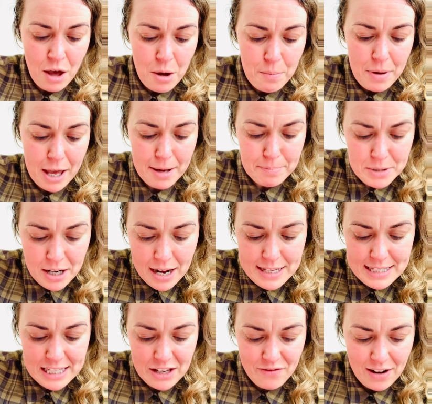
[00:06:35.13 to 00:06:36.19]

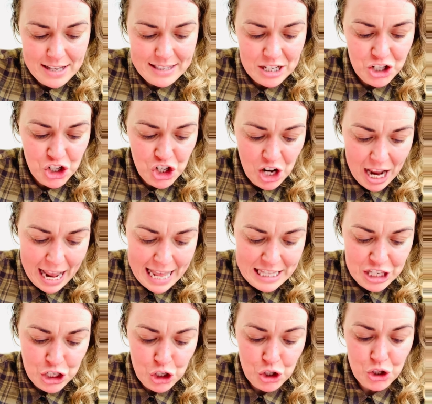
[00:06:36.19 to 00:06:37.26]
Peptides give us a
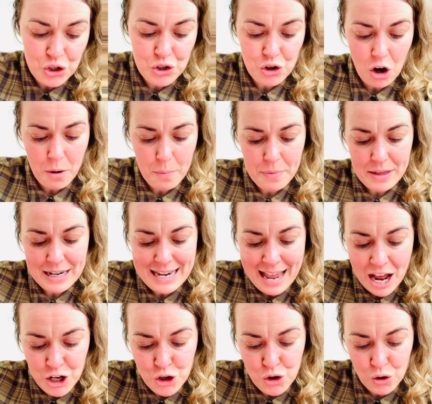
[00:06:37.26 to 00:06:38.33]
chance to stop the
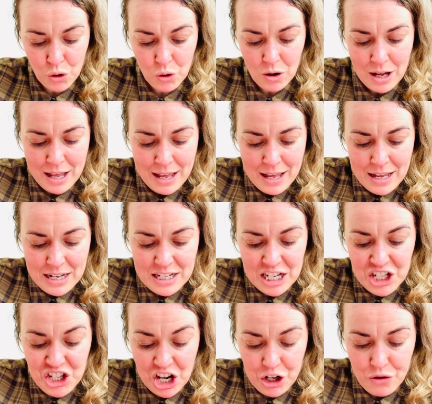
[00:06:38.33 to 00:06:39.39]
natural
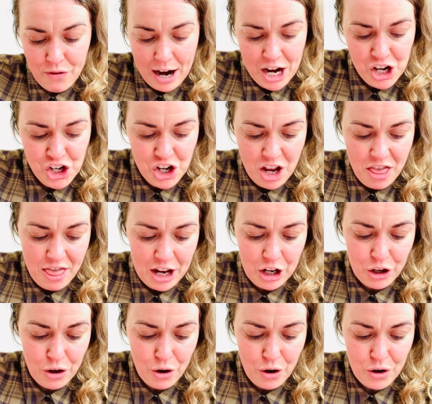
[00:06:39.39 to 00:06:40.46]
degeneration that
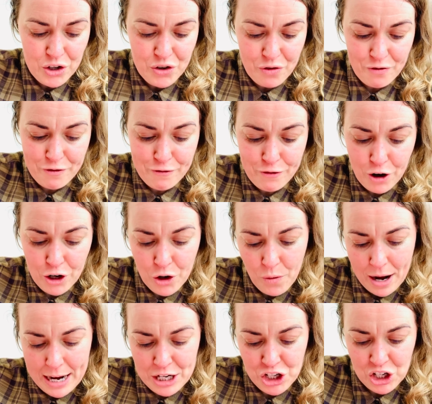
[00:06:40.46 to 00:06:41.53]
occurs from
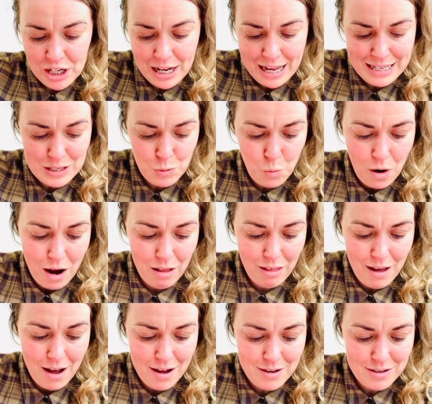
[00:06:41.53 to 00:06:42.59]
photoaging as well
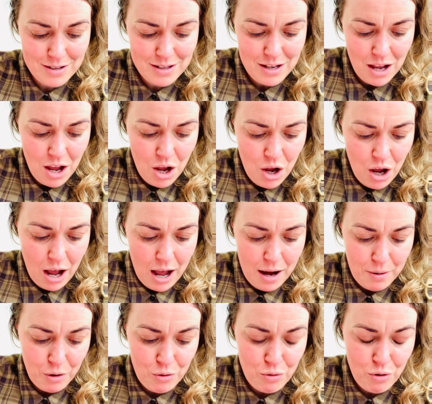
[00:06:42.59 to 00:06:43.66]
as
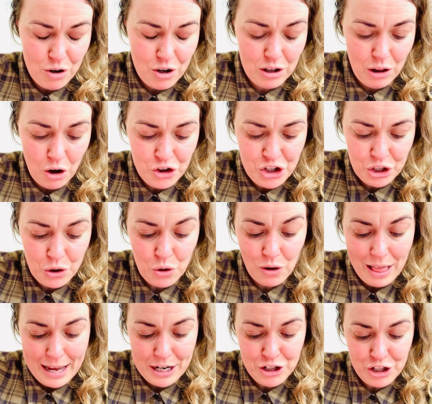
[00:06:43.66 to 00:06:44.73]
chronological
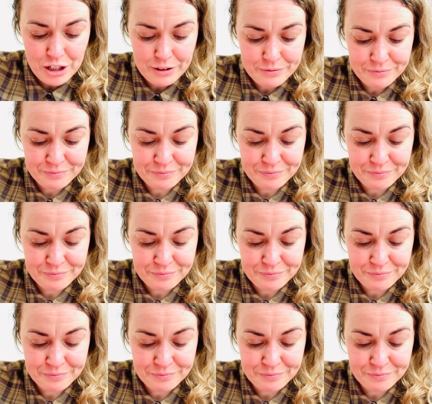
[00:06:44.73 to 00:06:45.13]
aging.